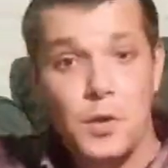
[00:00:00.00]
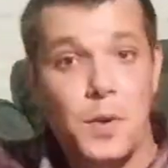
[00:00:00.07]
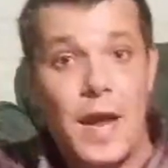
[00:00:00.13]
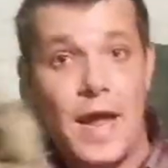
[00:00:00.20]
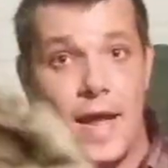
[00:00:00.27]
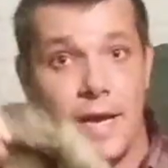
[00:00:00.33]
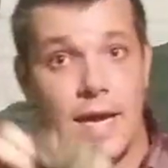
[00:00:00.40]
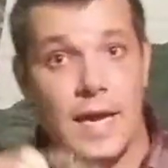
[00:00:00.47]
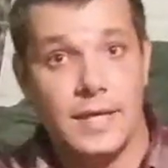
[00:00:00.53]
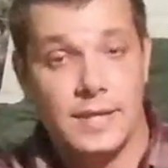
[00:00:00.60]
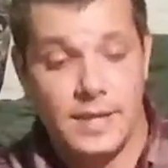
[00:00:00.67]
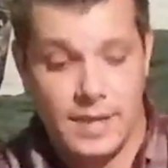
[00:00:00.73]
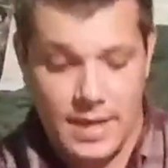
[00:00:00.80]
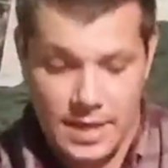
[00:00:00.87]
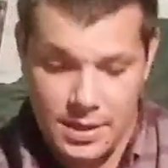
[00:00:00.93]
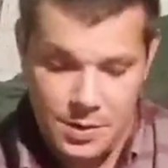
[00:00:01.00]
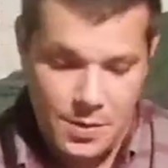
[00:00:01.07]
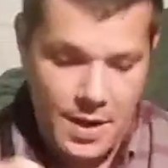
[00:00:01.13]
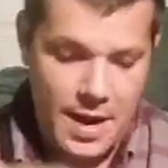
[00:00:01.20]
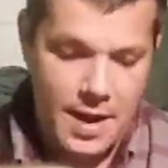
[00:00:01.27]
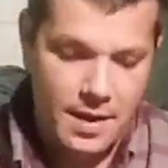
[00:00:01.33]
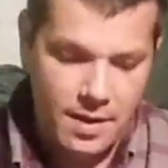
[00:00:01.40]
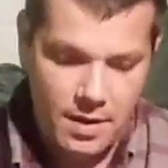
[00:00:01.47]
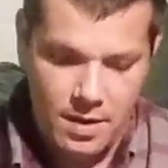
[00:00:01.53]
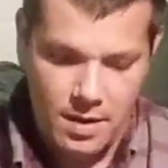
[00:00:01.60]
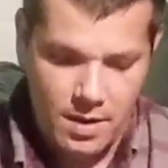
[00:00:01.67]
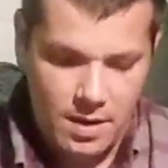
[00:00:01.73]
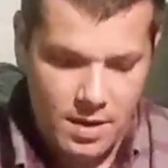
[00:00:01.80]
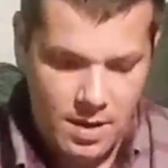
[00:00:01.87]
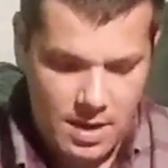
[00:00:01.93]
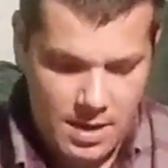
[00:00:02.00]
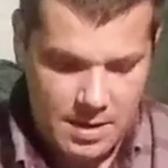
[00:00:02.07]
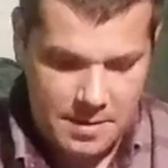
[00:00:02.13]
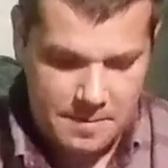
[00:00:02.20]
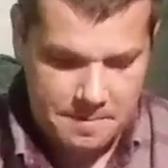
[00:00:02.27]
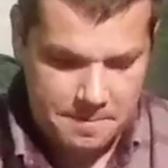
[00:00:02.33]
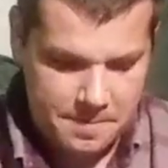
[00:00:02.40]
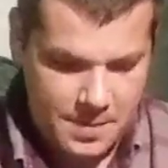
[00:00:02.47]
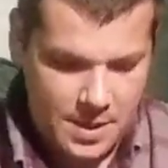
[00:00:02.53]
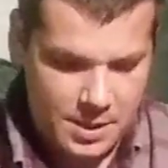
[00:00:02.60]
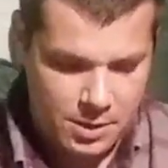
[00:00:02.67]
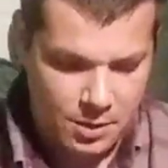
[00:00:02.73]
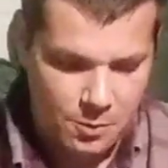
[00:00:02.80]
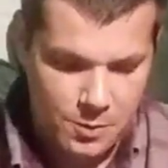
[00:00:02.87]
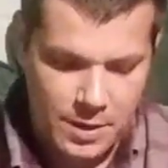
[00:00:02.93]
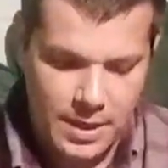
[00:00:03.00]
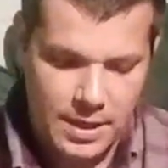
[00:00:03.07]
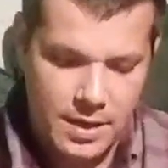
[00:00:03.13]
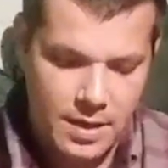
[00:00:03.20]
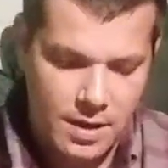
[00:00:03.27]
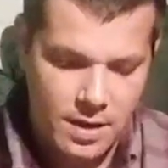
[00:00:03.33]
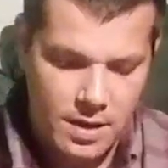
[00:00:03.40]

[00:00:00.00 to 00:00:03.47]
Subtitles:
a new hat, guys. I got a new hat. Actually went